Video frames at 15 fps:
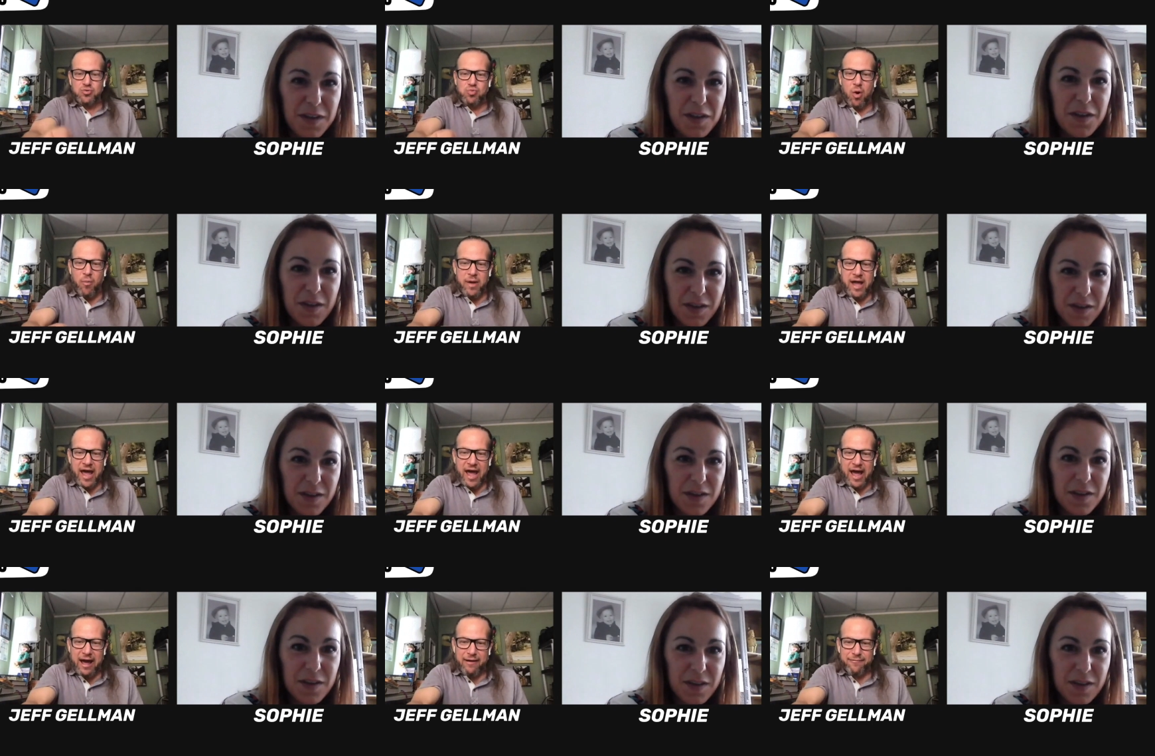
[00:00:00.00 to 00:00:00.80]
Speaker 1: what we
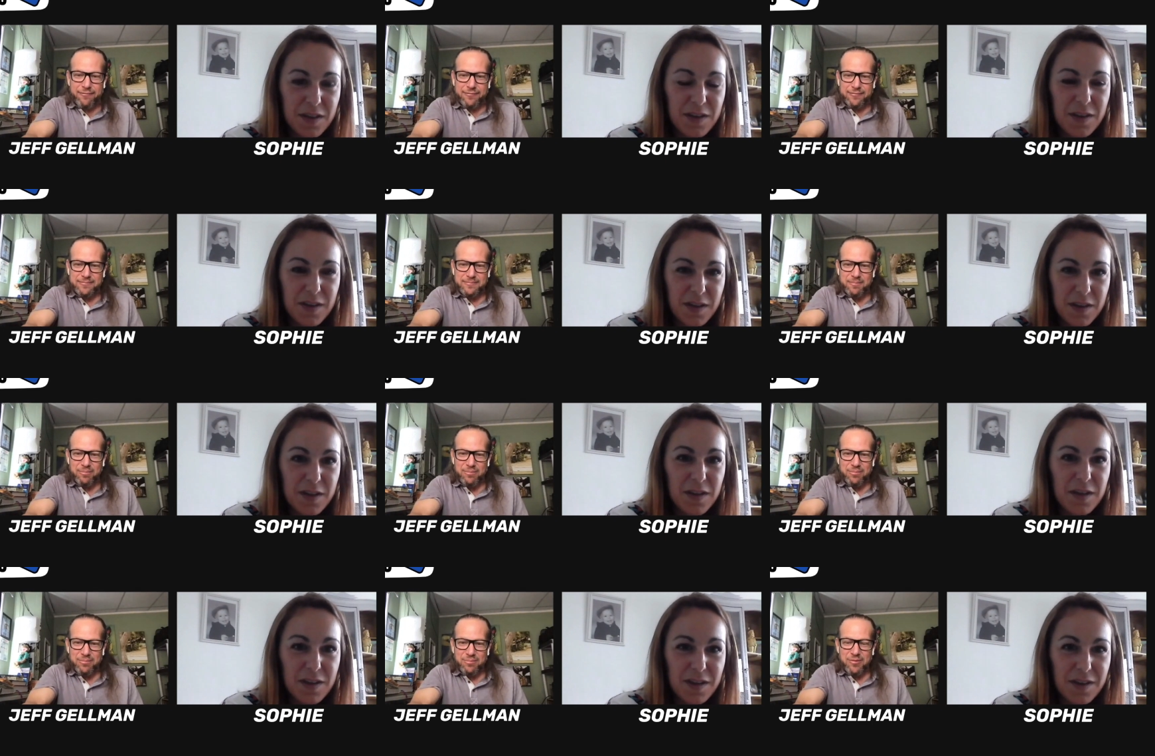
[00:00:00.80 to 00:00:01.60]
have.
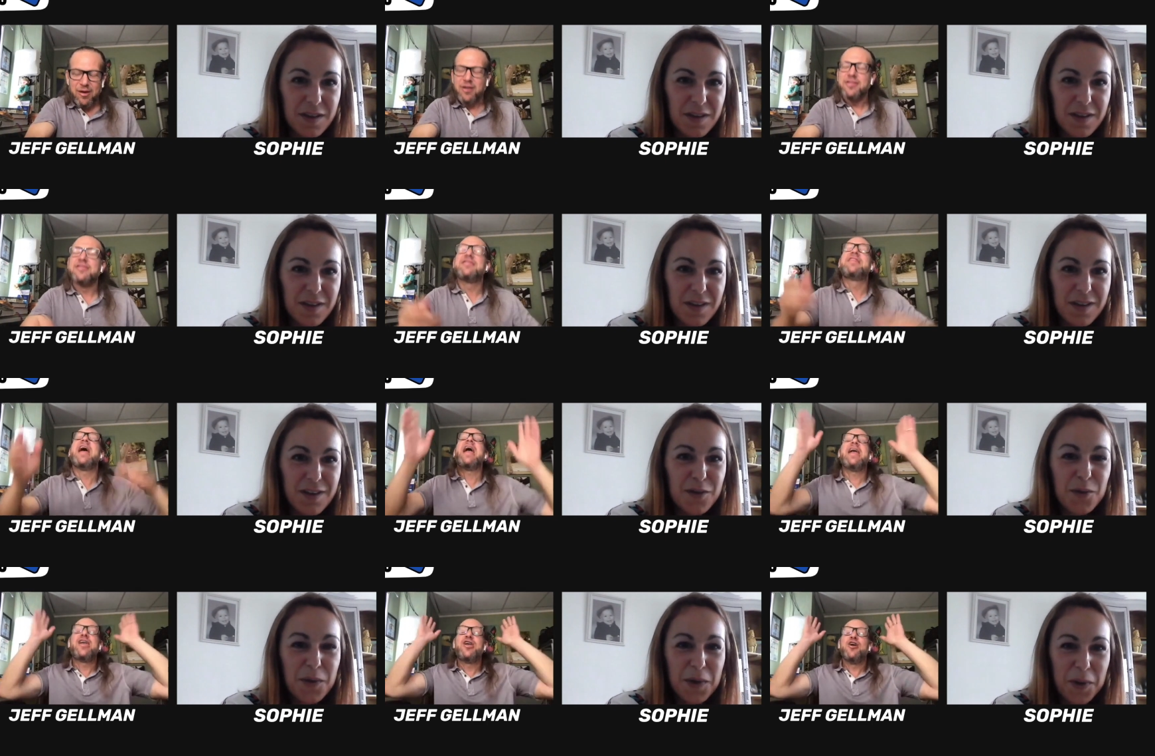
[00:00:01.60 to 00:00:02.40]

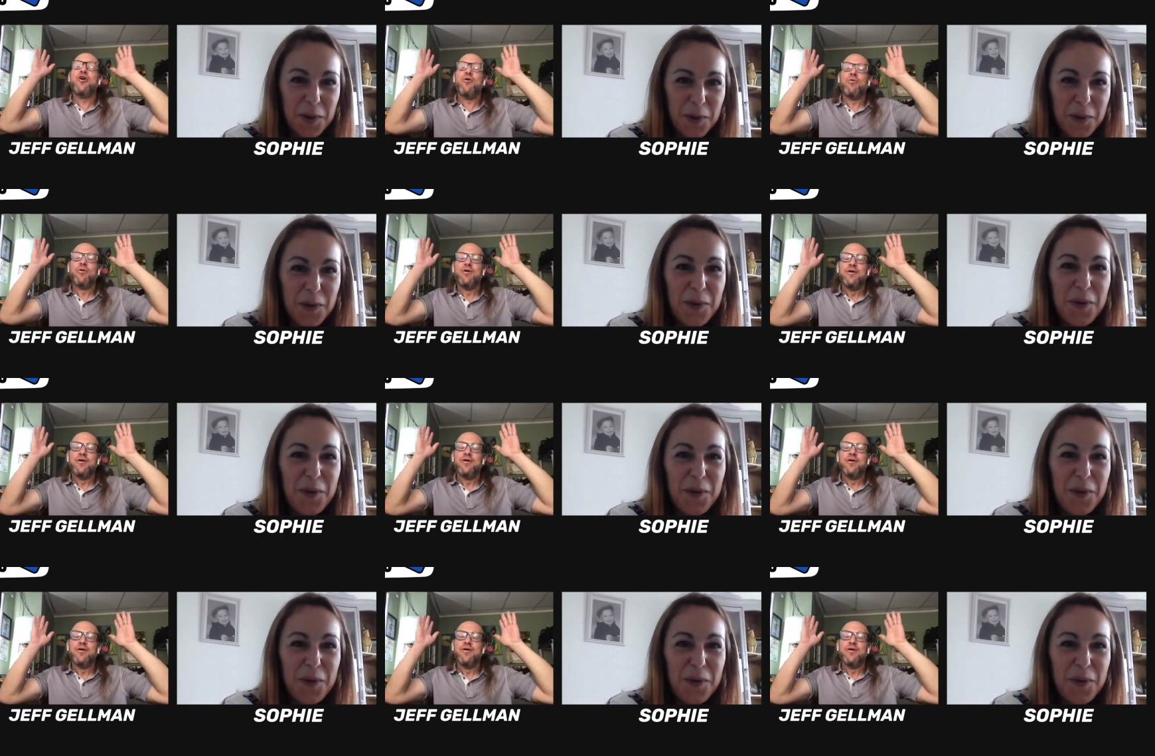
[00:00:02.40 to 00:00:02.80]
Thank okay. you.